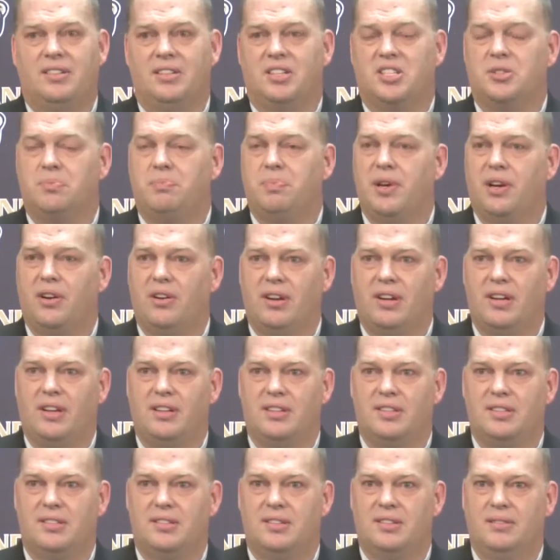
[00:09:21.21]

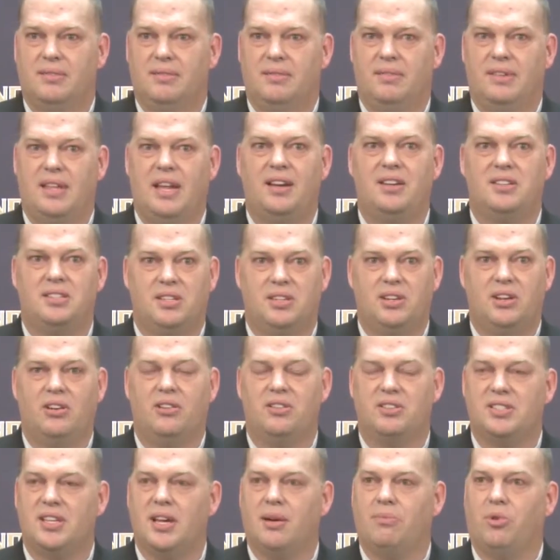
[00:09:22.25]
experience that is here
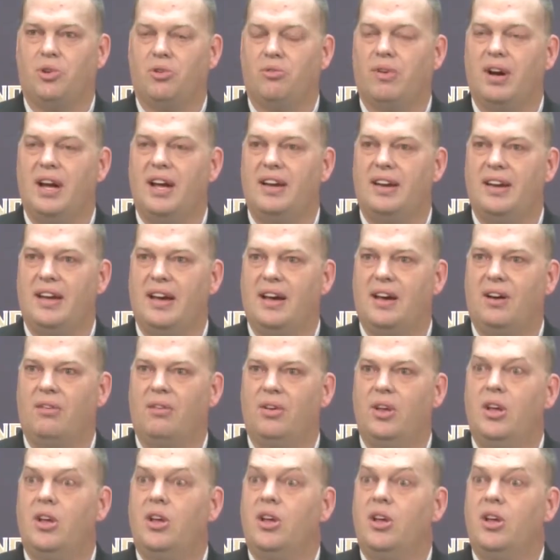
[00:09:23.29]
assembled right now,